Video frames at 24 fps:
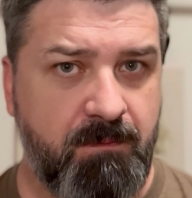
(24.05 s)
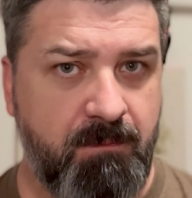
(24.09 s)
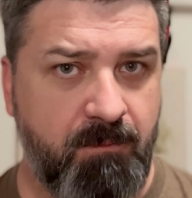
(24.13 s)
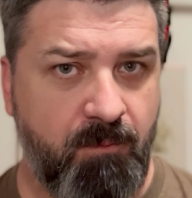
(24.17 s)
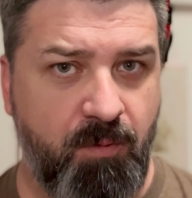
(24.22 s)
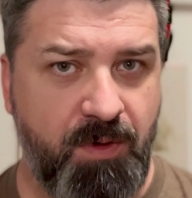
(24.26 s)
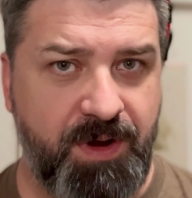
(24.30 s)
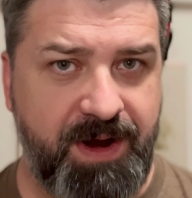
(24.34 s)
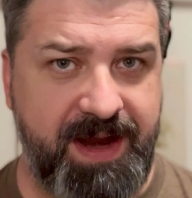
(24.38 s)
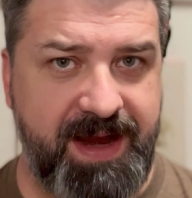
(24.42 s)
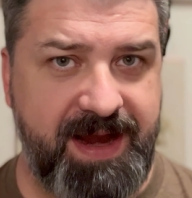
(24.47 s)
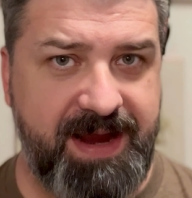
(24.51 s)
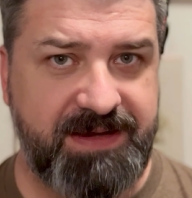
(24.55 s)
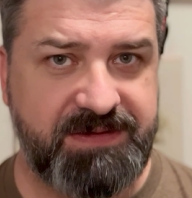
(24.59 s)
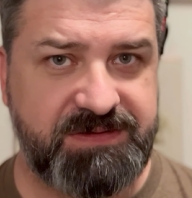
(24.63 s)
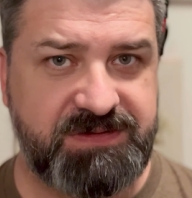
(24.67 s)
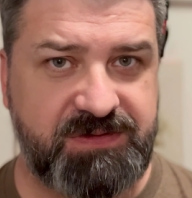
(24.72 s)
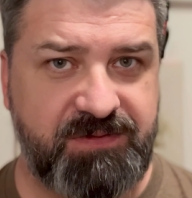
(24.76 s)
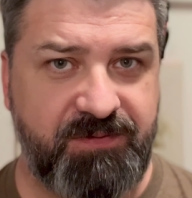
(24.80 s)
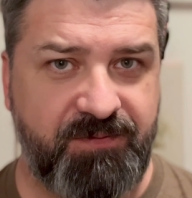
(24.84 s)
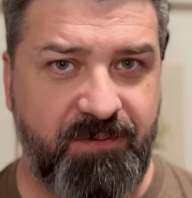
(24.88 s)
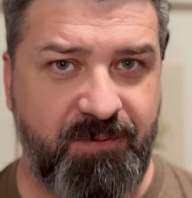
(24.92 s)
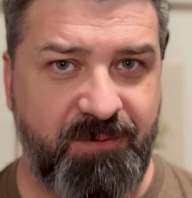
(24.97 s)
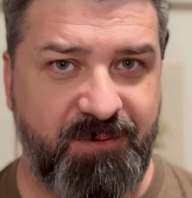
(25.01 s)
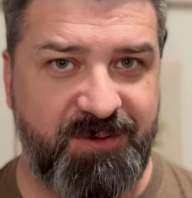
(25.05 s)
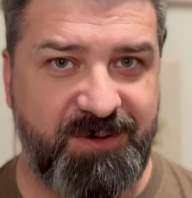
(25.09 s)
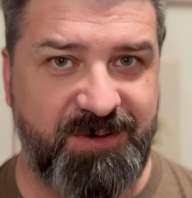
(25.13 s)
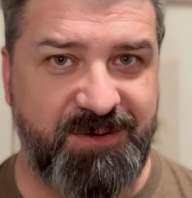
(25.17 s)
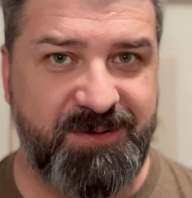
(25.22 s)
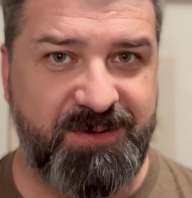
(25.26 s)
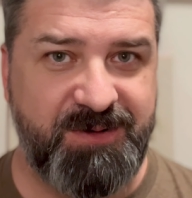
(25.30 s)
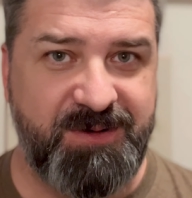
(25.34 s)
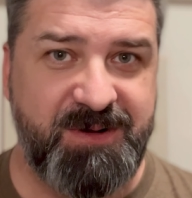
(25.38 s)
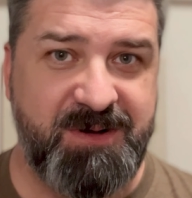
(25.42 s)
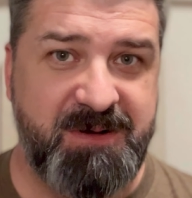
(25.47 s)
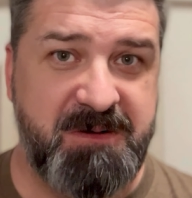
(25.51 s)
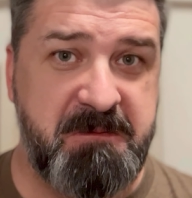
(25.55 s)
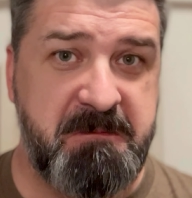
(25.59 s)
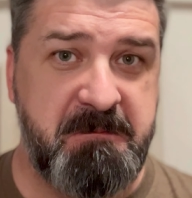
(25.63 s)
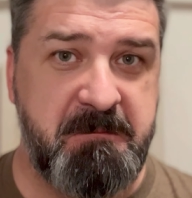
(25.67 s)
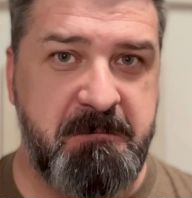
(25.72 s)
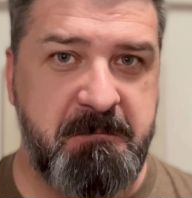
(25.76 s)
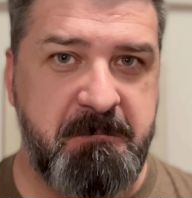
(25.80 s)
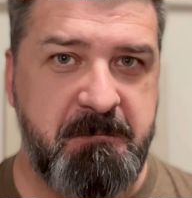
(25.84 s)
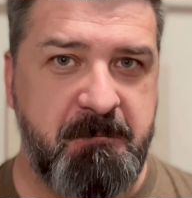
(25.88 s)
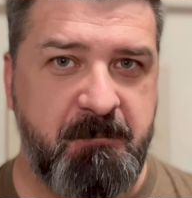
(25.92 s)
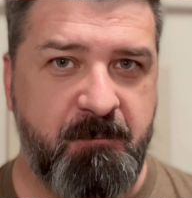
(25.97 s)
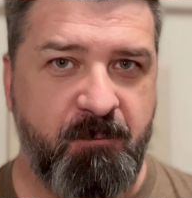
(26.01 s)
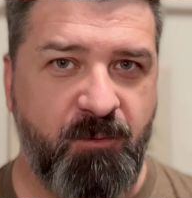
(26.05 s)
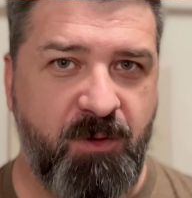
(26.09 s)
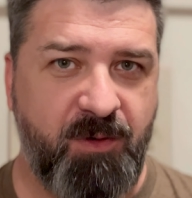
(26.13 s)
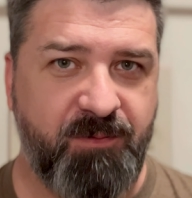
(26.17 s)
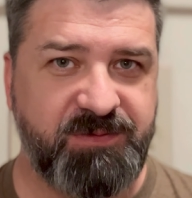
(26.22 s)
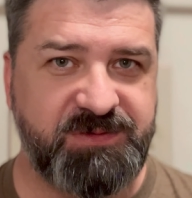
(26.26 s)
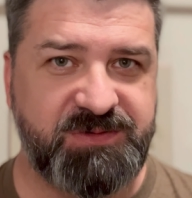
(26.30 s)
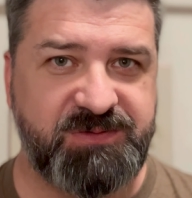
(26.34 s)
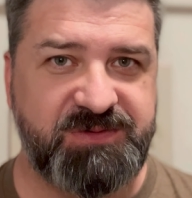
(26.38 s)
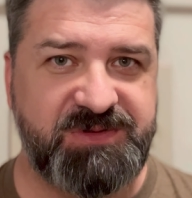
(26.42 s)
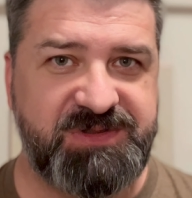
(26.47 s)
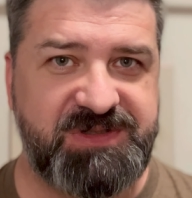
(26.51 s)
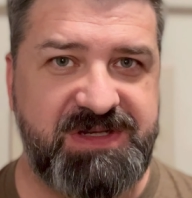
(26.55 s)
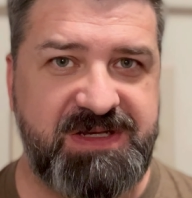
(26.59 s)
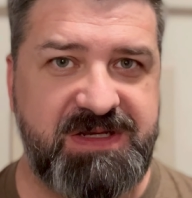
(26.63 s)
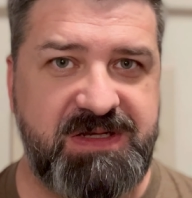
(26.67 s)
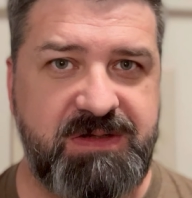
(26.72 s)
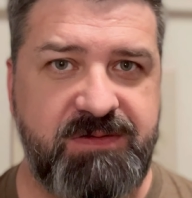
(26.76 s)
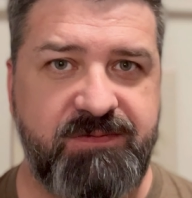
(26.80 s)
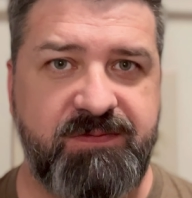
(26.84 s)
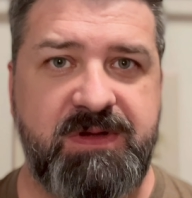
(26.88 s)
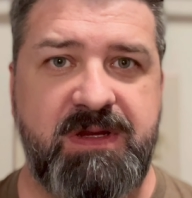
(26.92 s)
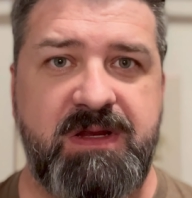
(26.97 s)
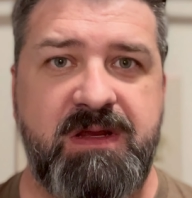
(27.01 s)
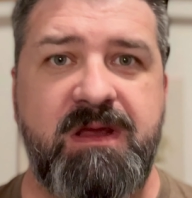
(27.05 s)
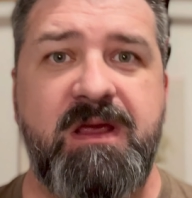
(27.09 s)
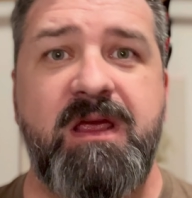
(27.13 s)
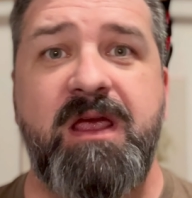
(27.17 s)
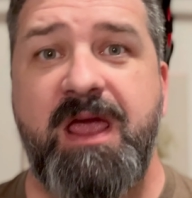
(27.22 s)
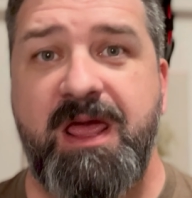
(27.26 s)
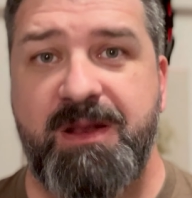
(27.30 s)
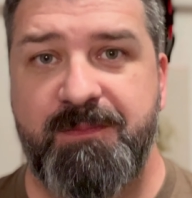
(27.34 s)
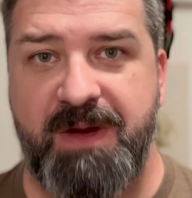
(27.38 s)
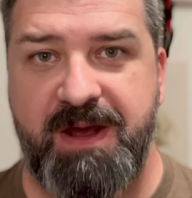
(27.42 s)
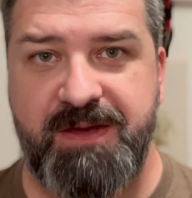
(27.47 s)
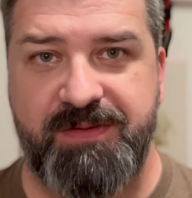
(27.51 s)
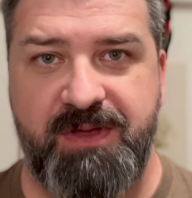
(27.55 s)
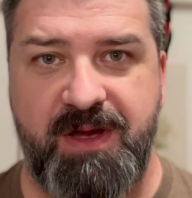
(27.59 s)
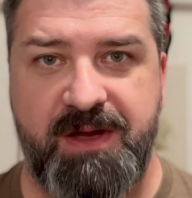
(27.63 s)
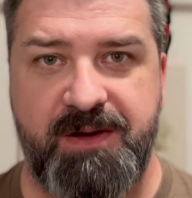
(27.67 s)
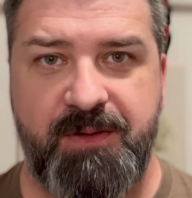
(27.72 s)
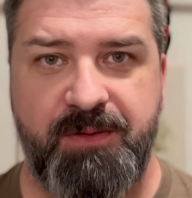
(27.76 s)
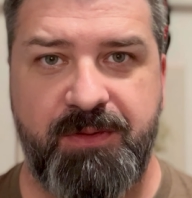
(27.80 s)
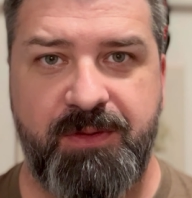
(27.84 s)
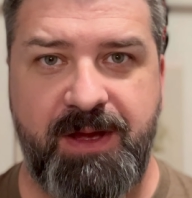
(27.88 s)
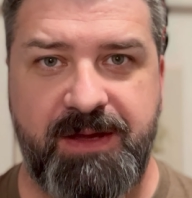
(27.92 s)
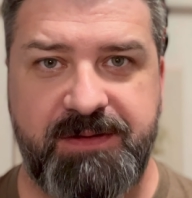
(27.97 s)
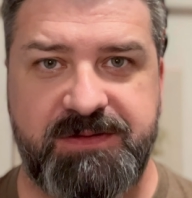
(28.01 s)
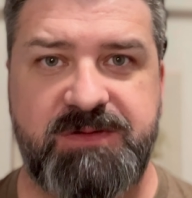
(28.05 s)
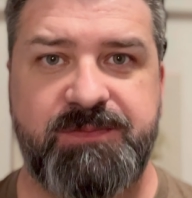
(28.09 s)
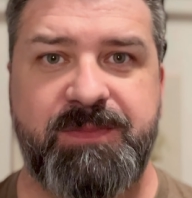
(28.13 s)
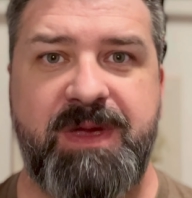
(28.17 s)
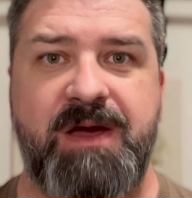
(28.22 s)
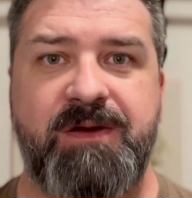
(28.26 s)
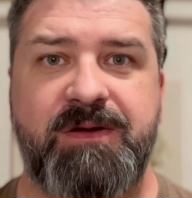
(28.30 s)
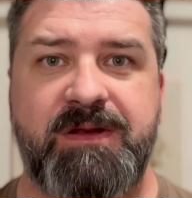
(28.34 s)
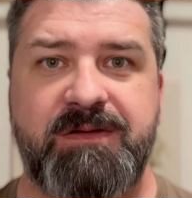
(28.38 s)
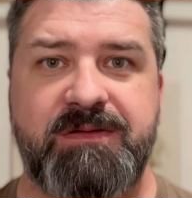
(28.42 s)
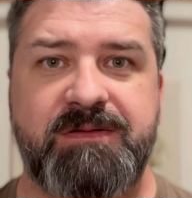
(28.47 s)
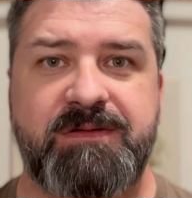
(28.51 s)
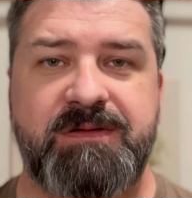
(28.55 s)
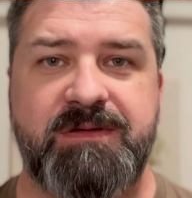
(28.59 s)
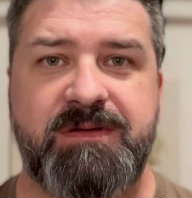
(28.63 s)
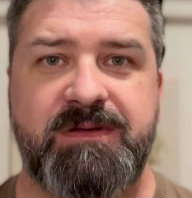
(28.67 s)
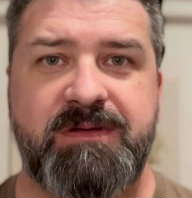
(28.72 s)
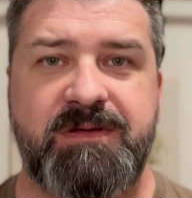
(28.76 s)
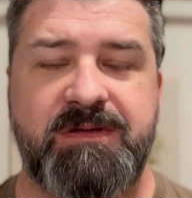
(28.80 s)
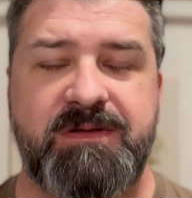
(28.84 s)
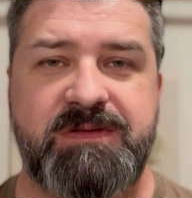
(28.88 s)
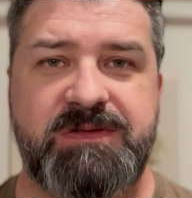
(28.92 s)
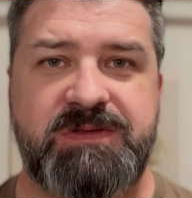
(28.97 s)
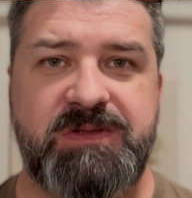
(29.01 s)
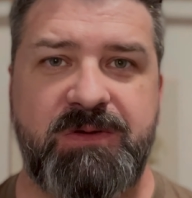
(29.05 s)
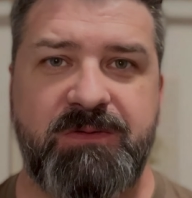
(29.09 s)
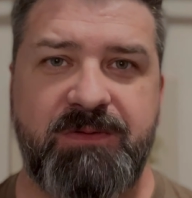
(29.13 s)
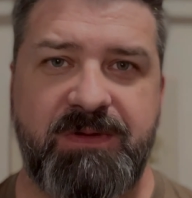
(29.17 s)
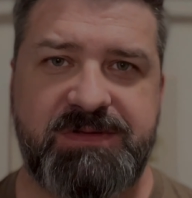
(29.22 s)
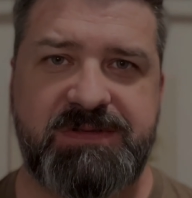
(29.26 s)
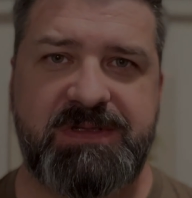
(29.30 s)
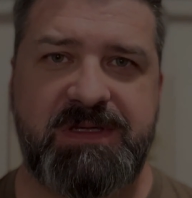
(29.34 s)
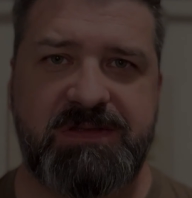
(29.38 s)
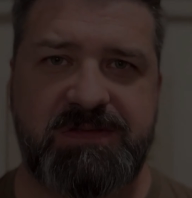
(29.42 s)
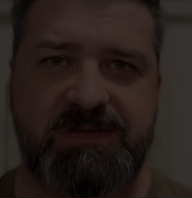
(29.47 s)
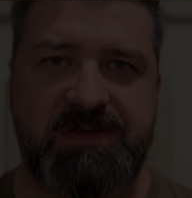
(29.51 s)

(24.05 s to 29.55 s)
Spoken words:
what I asked for, what was received, and my final thoughts about it. So let's get